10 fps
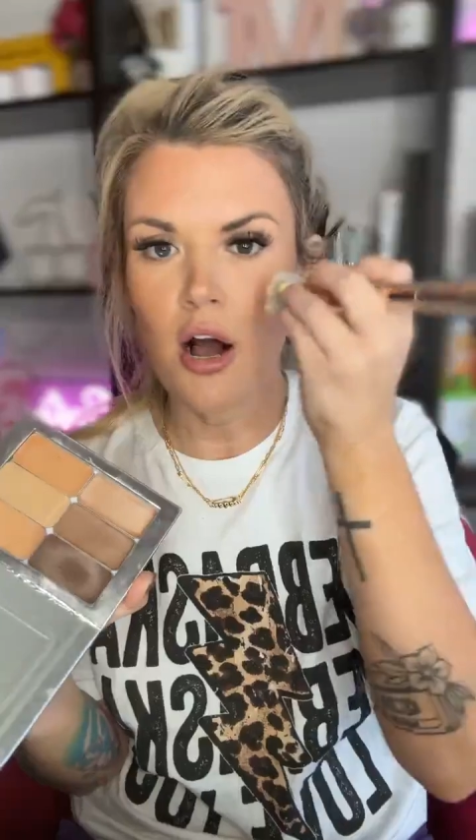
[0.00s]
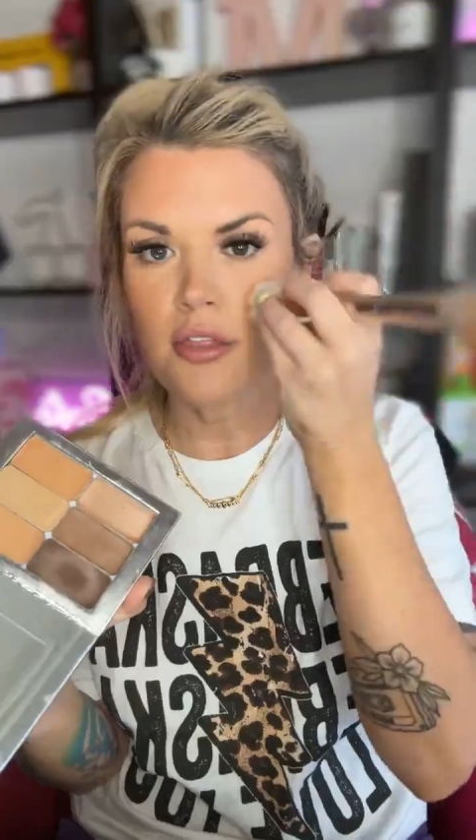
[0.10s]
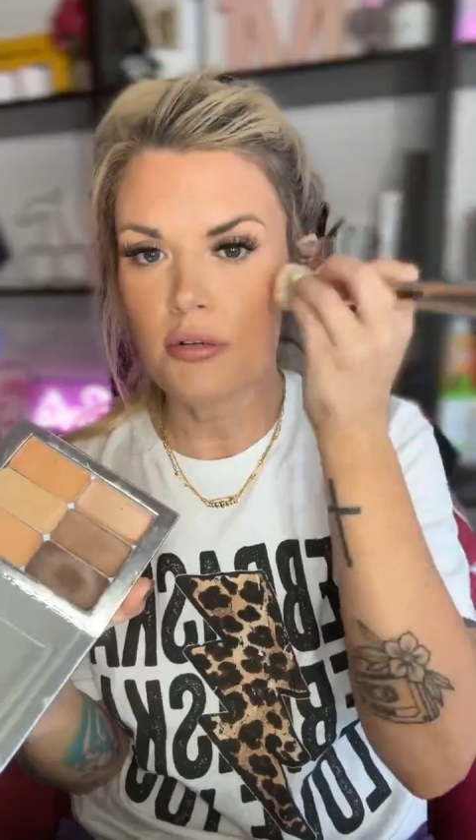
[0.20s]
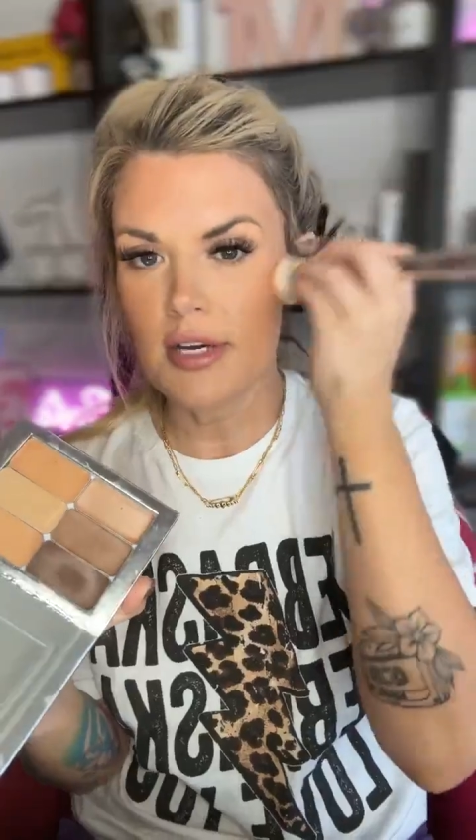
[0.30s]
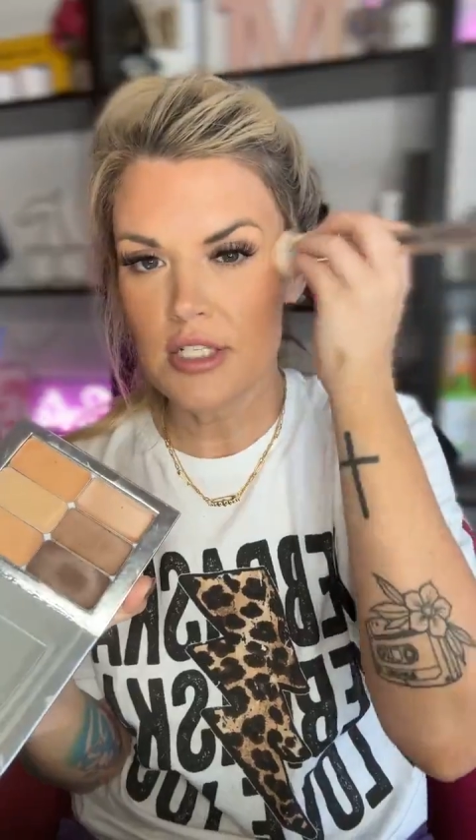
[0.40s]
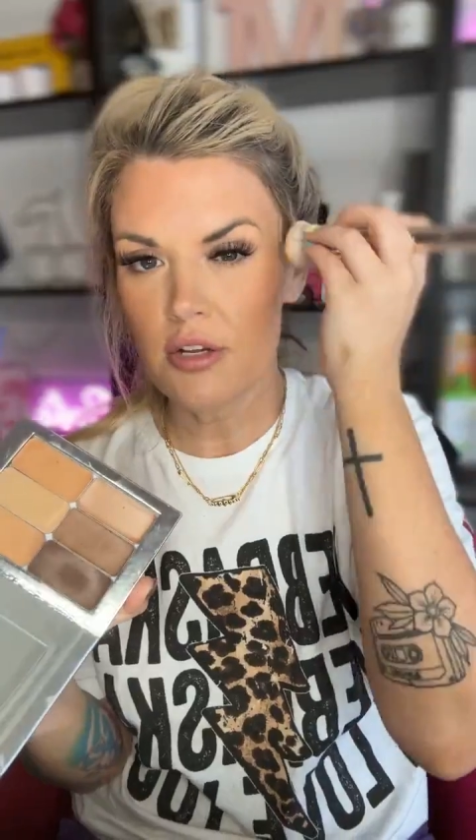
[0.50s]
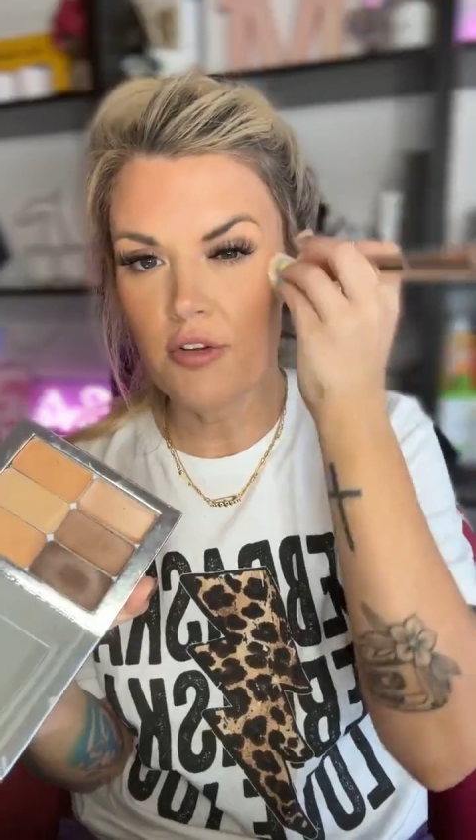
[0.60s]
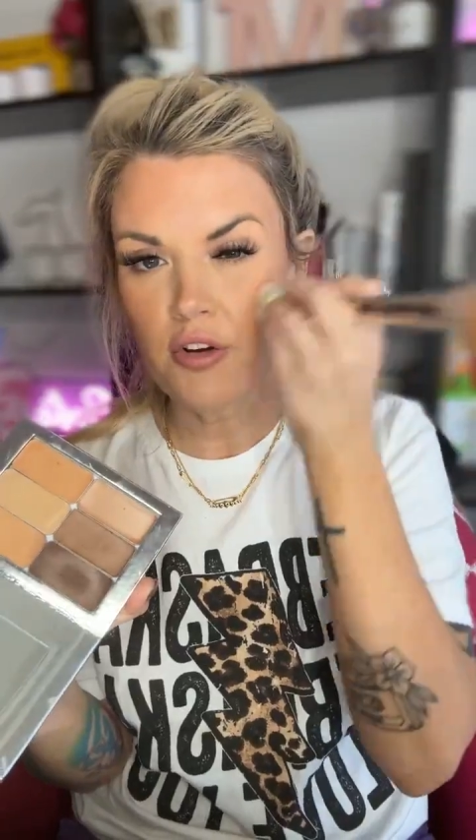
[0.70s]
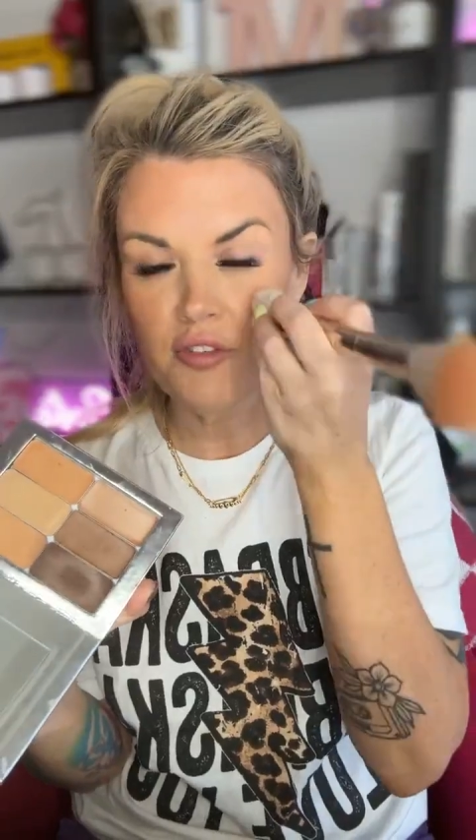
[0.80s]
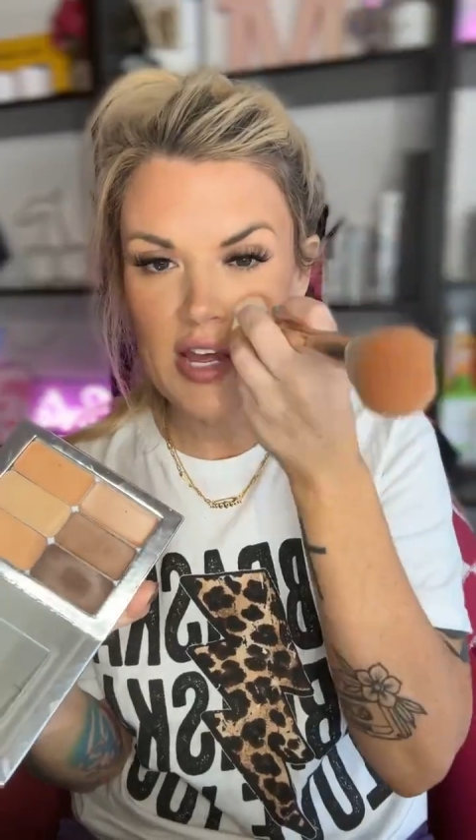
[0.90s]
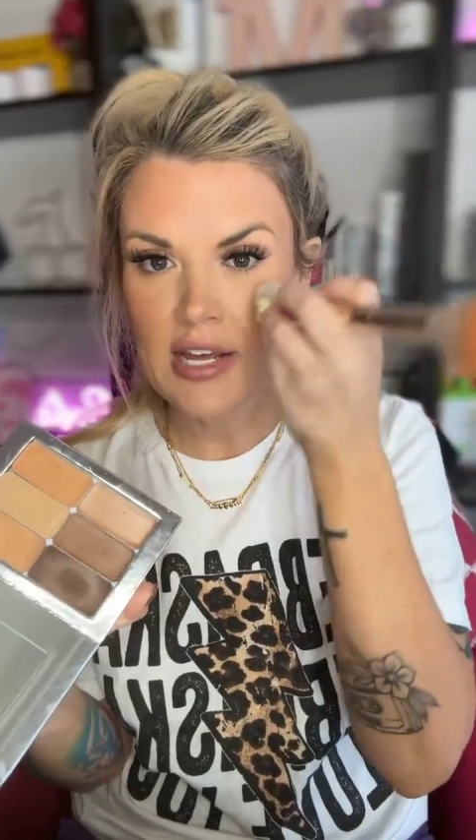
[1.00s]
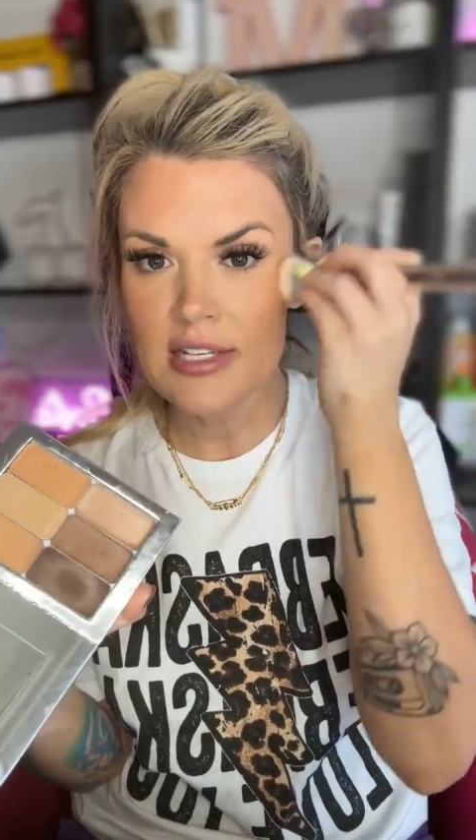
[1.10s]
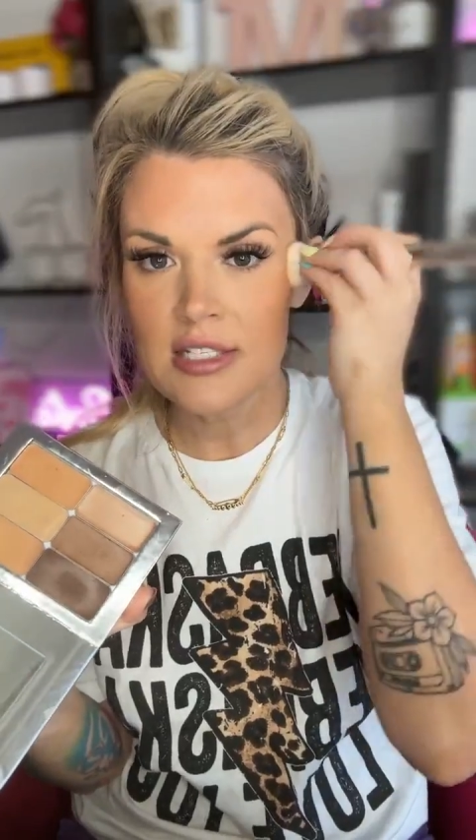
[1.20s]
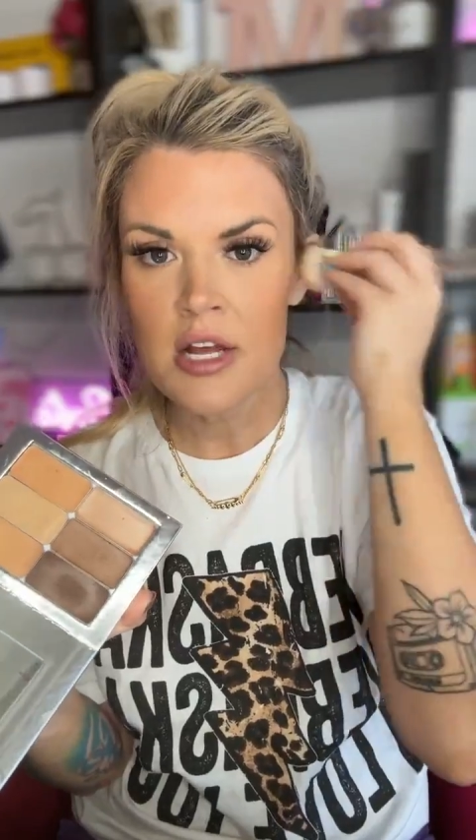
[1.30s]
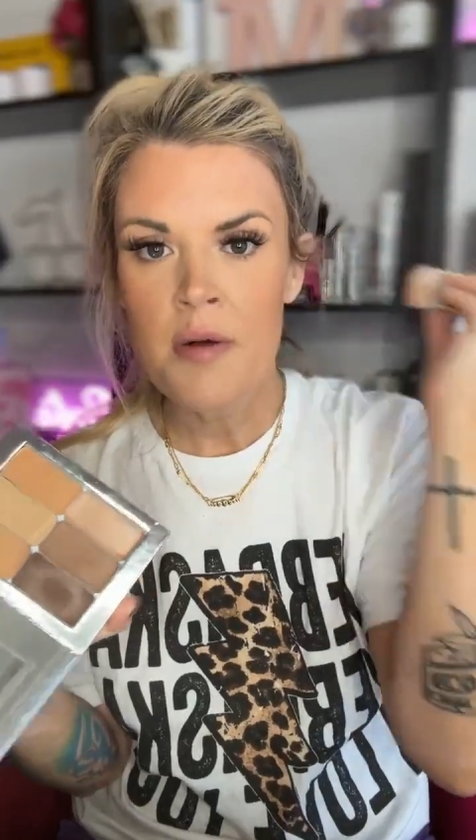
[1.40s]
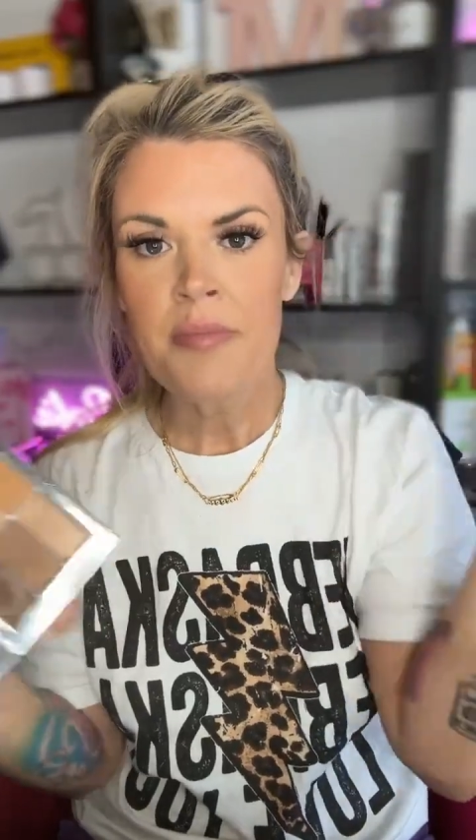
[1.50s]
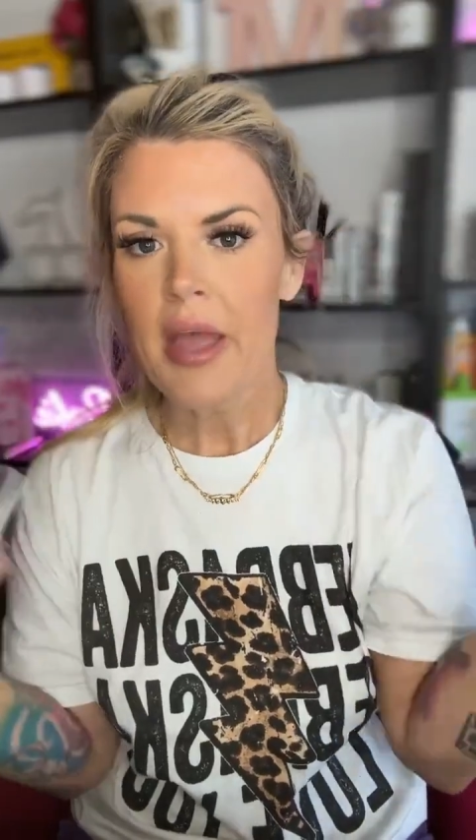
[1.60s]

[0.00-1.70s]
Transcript: on the rest of your face.